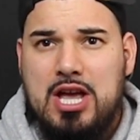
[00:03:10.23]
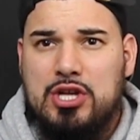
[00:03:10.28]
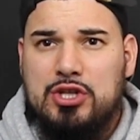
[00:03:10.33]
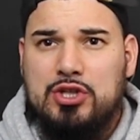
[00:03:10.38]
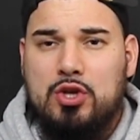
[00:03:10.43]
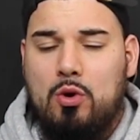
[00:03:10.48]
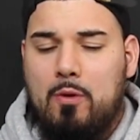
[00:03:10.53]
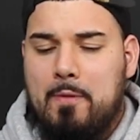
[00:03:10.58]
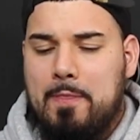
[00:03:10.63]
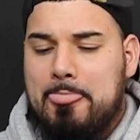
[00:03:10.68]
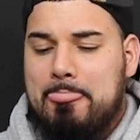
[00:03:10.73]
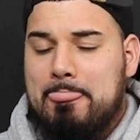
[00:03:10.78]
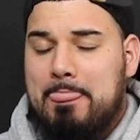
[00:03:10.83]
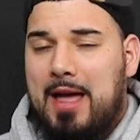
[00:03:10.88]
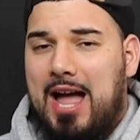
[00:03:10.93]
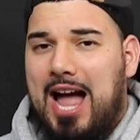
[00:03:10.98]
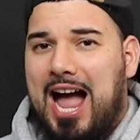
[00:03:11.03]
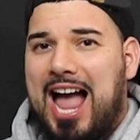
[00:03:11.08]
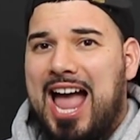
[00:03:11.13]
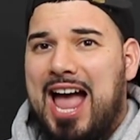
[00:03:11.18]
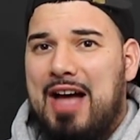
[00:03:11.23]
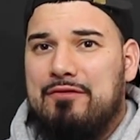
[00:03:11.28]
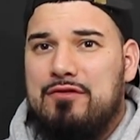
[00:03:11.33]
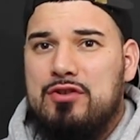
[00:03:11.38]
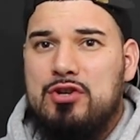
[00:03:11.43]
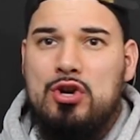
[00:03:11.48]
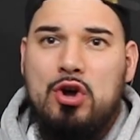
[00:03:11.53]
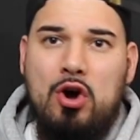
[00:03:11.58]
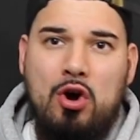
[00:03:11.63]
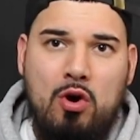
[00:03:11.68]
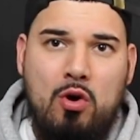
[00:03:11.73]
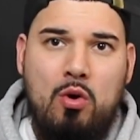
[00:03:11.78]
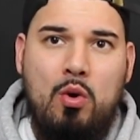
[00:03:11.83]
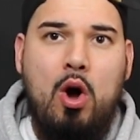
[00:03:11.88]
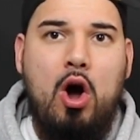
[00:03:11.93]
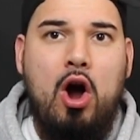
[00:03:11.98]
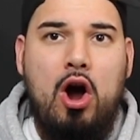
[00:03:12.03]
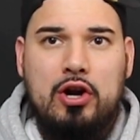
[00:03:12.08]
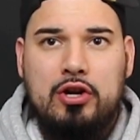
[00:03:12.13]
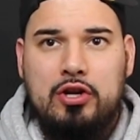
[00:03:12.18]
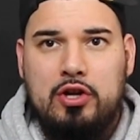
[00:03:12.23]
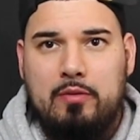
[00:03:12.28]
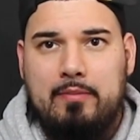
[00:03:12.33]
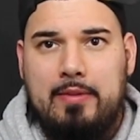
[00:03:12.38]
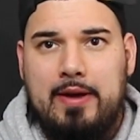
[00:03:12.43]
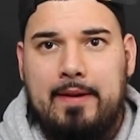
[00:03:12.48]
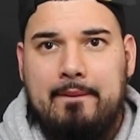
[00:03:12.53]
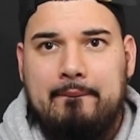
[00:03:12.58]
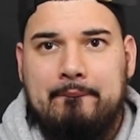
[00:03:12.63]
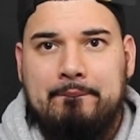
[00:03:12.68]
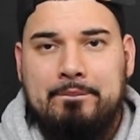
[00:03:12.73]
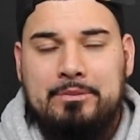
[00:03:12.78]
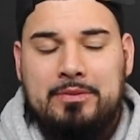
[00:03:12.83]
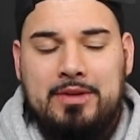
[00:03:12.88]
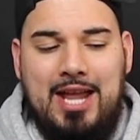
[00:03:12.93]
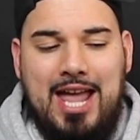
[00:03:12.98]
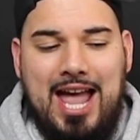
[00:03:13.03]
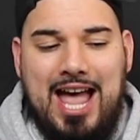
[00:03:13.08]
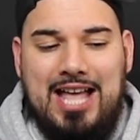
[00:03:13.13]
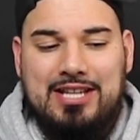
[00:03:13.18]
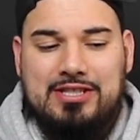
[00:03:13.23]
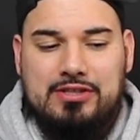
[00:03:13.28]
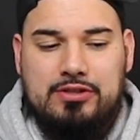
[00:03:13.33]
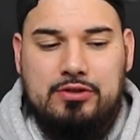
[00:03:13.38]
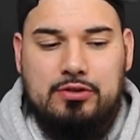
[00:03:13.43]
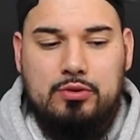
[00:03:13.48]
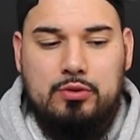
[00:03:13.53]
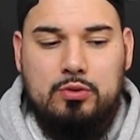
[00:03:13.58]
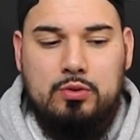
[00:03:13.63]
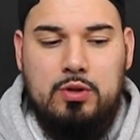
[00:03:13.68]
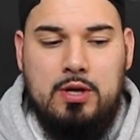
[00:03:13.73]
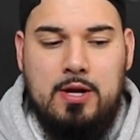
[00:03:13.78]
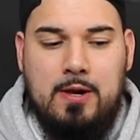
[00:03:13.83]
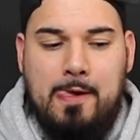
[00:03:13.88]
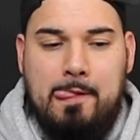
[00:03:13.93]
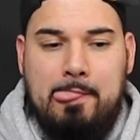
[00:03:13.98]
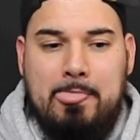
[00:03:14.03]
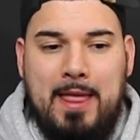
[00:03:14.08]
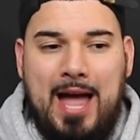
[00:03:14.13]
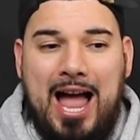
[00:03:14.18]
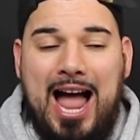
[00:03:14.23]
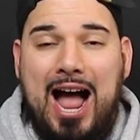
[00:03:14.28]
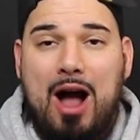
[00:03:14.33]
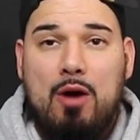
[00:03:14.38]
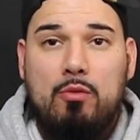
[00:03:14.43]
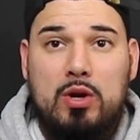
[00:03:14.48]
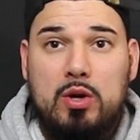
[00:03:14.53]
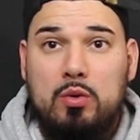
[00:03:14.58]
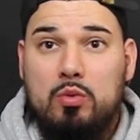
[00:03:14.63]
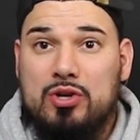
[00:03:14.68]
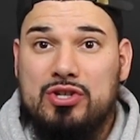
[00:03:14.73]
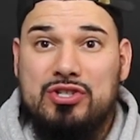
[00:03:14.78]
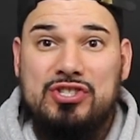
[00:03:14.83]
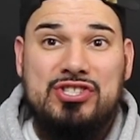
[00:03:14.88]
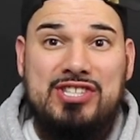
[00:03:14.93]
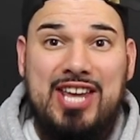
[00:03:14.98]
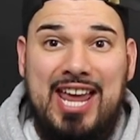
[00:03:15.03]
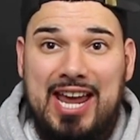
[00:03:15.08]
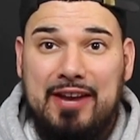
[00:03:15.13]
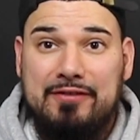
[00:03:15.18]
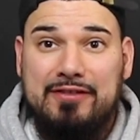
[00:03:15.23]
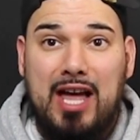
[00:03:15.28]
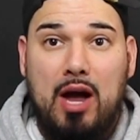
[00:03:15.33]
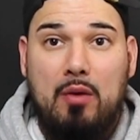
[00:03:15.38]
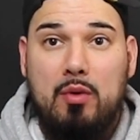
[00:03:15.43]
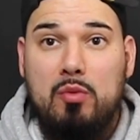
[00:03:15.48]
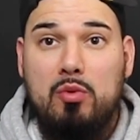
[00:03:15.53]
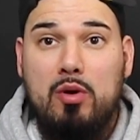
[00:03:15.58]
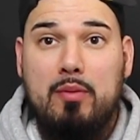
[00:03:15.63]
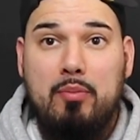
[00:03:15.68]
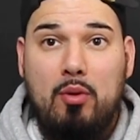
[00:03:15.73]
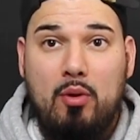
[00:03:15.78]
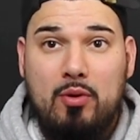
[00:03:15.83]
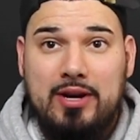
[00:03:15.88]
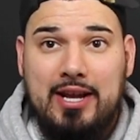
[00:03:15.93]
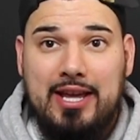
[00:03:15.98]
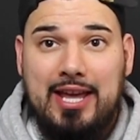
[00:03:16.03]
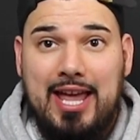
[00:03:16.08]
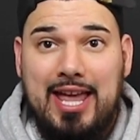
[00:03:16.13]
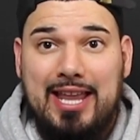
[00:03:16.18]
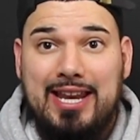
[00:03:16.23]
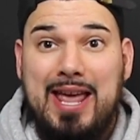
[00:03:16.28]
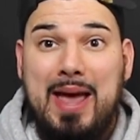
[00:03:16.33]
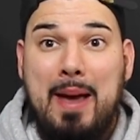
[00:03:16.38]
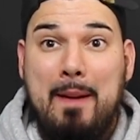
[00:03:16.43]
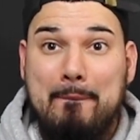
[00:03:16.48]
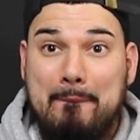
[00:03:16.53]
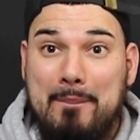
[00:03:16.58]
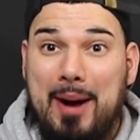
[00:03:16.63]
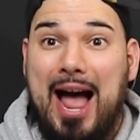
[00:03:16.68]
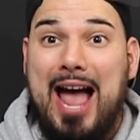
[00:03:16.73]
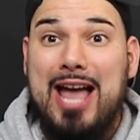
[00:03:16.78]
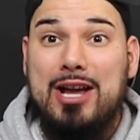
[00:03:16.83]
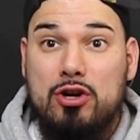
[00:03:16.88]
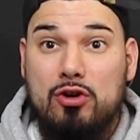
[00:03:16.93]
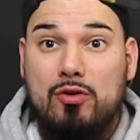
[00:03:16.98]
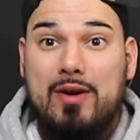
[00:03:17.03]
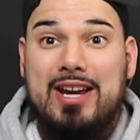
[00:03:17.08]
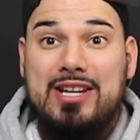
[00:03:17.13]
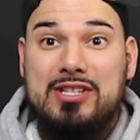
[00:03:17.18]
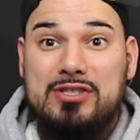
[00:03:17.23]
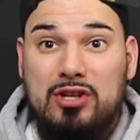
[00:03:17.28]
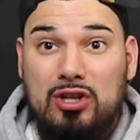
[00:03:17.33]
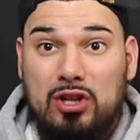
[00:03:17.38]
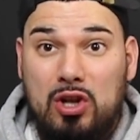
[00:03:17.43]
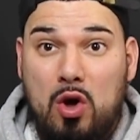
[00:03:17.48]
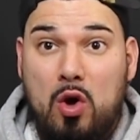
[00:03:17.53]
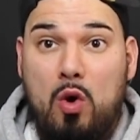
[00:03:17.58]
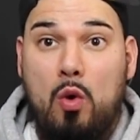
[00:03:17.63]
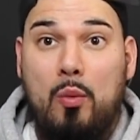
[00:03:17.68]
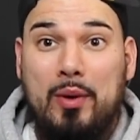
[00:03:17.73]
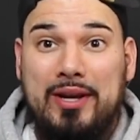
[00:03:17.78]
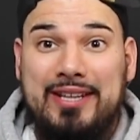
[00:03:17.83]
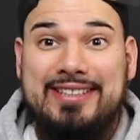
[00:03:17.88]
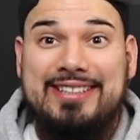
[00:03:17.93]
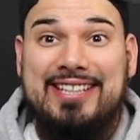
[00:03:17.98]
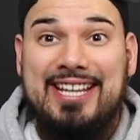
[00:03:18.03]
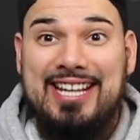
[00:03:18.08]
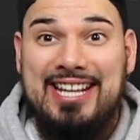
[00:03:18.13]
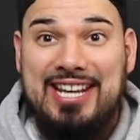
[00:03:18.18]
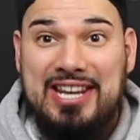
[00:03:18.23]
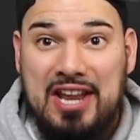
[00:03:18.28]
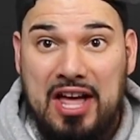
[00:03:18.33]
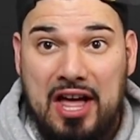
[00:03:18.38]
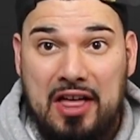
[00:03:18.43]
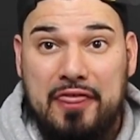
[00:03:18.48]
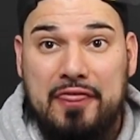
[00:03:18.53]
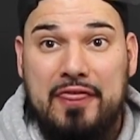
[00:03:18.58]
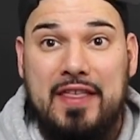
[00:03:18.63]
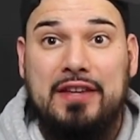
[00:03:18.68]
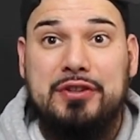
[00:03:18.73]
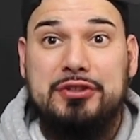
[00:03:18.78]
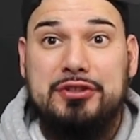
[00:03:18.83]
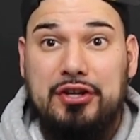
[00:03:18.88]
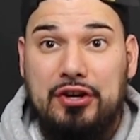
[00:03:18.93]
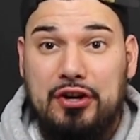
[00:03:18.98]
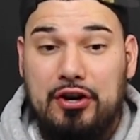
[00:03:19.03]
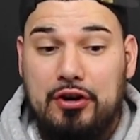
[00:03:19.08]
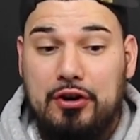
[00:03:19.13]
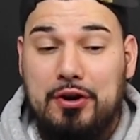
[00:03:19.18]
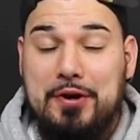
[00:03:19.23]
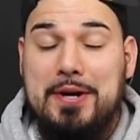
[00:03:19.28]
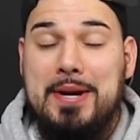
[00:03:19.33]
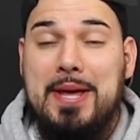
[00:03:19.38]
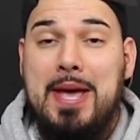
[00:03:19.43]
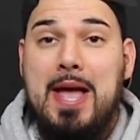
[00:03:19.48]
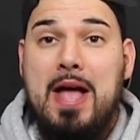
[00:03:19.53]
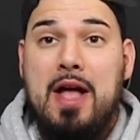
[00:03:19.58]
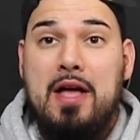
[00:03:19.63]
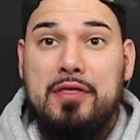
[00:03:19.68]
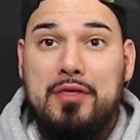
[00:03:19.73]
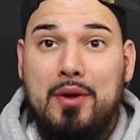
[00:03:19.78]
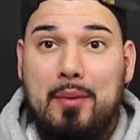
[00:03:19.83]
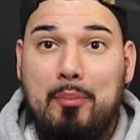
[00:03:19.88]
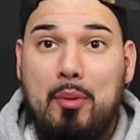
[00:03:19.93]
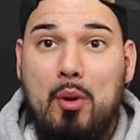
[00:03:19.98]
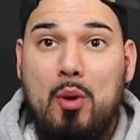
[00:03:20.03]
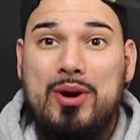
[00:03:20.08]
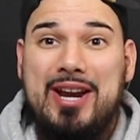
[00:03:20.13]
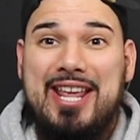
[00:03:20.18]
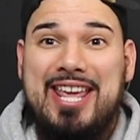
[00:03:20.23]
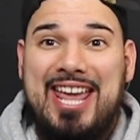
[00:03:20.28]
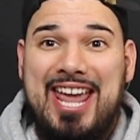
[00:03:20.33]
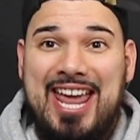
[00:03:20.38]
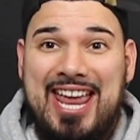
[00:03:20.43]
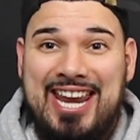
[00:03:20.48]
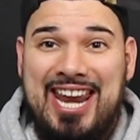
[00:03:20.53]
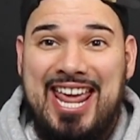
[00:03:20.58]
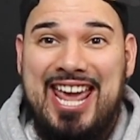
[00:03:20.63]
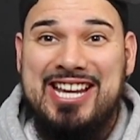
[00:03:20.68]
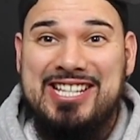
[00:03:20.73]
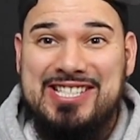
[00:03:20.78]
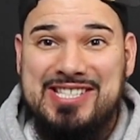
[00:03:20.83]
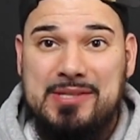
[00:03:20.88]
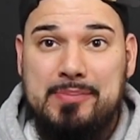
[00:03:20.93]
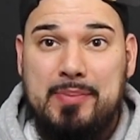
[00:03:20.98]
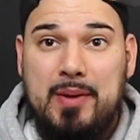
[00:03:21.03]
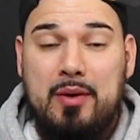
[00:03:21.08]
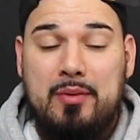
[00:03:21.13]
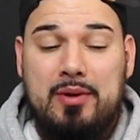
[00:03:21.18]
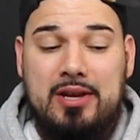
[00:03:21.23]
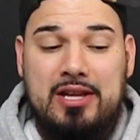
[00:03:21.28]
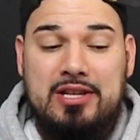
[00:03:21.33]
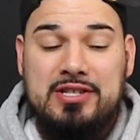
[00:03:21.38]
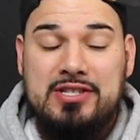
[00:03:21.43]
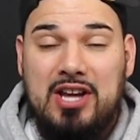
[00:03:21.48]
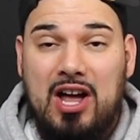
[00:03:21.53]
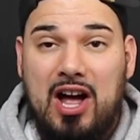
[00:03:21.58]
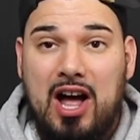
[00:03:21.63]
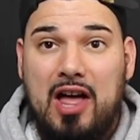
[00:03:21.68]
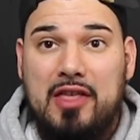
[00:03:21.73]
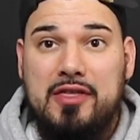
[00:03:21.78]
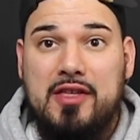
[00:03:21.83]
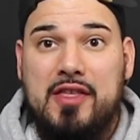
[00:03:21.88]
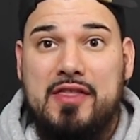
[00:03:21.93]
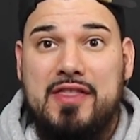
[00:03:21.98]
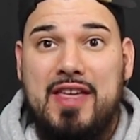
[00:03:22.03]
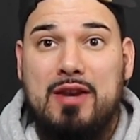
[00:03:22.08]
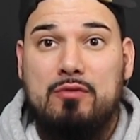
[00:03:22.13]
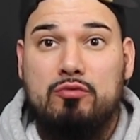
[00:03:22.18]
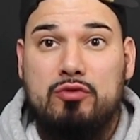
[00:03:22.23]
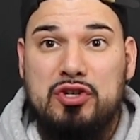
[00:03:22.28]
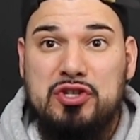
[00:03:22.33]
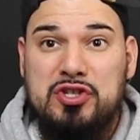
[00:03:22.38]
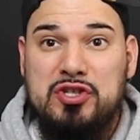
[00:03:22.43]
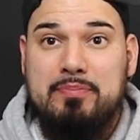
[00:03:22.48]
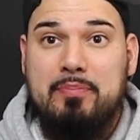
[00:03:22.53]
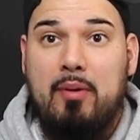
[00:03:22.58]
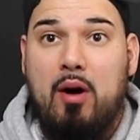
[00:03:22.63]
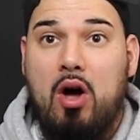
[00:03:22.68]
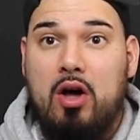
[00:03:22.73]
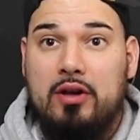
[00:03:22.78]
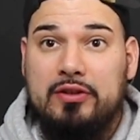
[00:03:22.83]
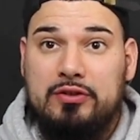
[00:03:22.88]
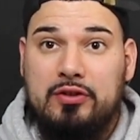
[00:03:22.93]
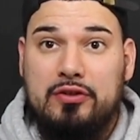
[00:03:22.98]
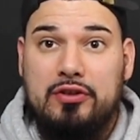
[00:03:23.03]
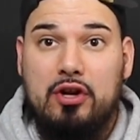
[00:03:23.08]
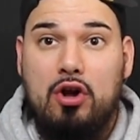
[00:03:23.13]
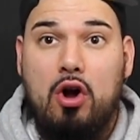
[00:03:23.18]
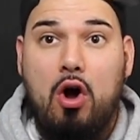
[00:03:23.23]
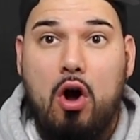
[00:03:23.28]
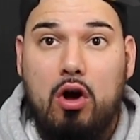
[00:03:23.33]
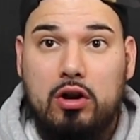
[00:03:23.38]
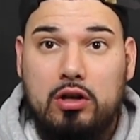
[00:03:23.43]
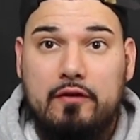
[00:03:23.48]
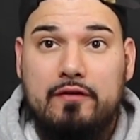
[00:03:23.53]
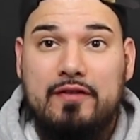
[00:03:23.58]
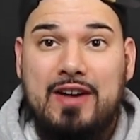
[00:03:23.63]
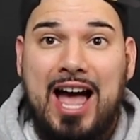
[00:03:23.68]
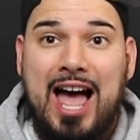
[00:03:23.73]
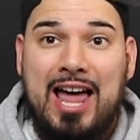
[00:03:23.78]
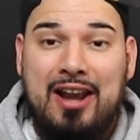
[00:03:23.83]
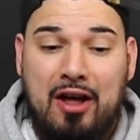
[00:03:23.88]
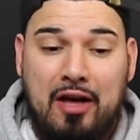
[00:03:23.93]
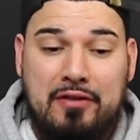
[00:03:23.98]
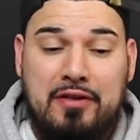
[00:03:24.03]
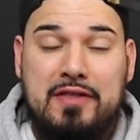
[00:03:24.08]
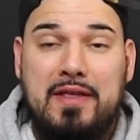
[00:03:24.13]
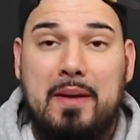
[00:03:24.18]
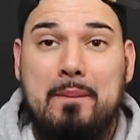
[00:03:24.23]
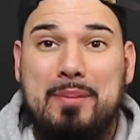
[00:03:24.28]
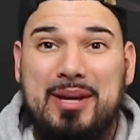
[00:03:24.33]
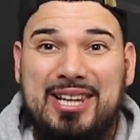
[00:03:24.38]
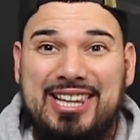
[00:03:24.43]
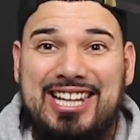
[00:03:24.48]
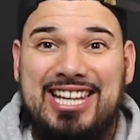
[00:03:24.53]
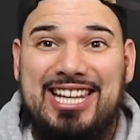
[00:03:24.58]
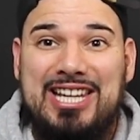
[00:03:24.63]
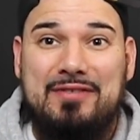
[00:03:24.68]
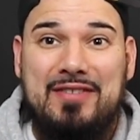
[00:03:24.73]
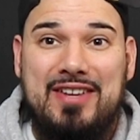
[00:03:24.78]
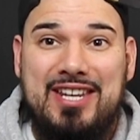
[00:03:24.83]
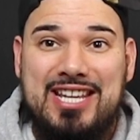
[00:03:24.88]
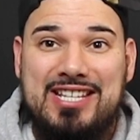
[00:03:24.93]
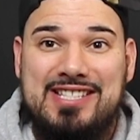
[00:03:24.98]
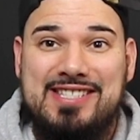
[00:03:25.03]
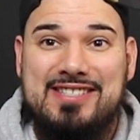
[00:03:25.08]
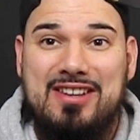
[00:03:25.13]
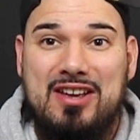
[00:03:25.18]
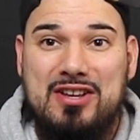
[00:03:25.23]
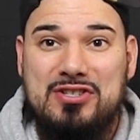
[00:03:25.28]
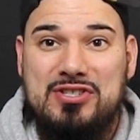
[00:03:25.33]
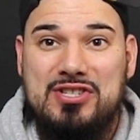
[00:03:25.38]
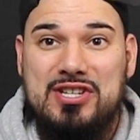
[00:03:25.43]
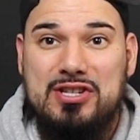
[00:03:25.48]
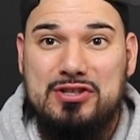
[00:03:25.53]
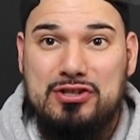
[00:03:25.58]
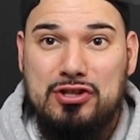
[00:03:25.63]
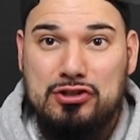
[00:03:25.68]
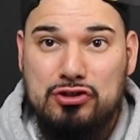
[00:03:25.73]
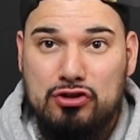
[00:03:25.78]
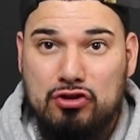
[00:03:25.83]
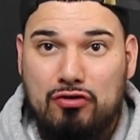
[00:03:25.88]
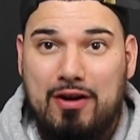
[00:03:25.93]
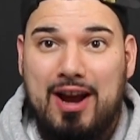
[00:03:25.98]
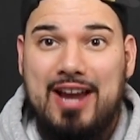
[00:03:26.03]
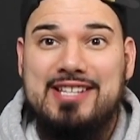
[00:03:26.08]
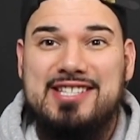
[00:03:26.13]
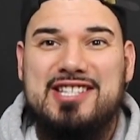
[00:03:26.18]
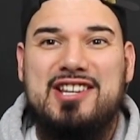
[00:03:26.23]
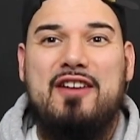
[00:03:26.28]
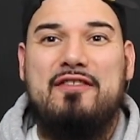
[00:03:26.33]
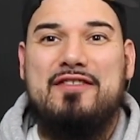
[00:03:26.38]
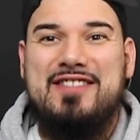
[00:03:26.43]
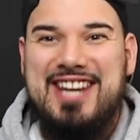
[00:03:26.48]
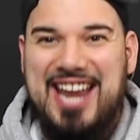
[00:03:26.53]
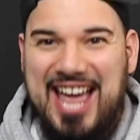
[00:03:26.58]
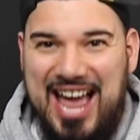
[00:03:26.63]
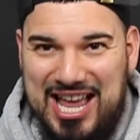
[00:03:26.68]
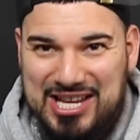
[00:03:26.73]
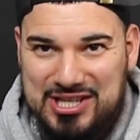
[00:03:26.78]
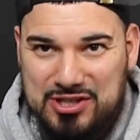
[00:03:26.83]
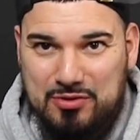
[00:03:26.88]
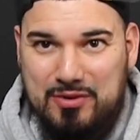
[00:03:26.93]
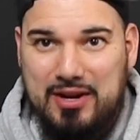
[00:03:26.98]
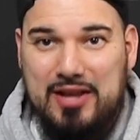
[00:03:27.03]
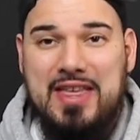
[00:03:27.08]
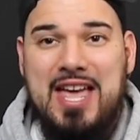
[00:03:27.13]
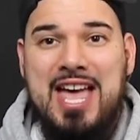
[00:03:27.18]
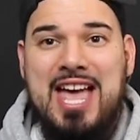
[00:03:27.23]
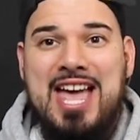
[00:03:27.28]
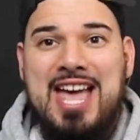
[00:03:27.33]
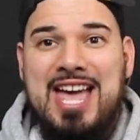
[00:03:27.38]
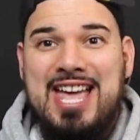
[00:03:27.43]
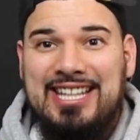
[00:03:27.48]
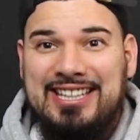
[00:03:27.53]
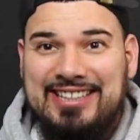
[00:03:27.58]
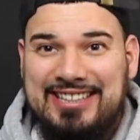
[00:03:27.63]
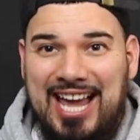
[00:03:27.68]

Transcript: So I have no argument as to how we were saved, how we were born again, by grace alone. We did nothing to earn the born again experience other than respond to the call of God, other than believe in his son, Jesus Christ of Nazareth.